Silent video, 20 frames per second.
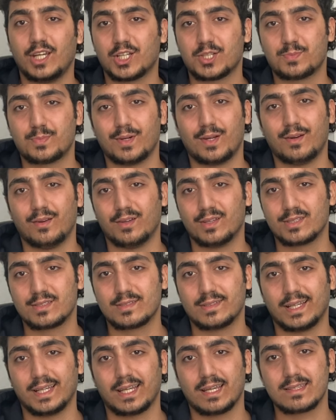
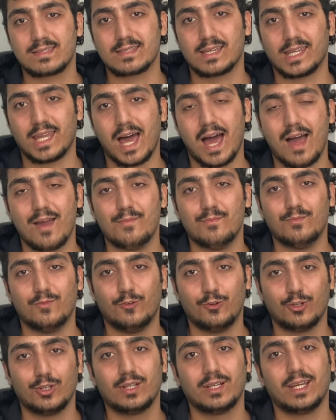experience. Like I said, I'm
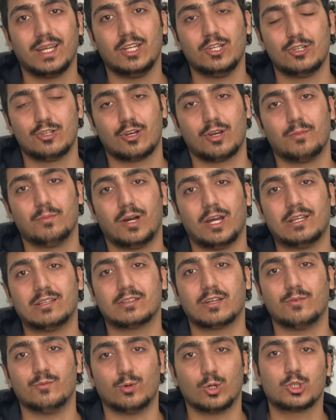really enjoying my
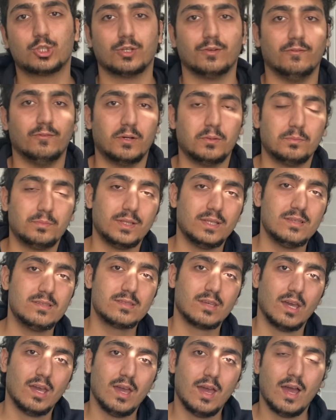time watching One Piece.
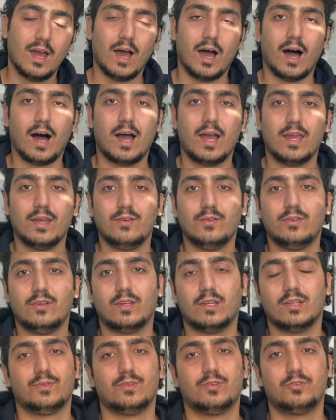I
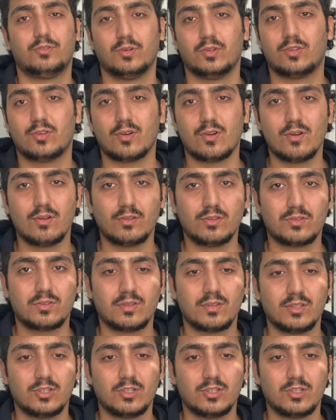returned to the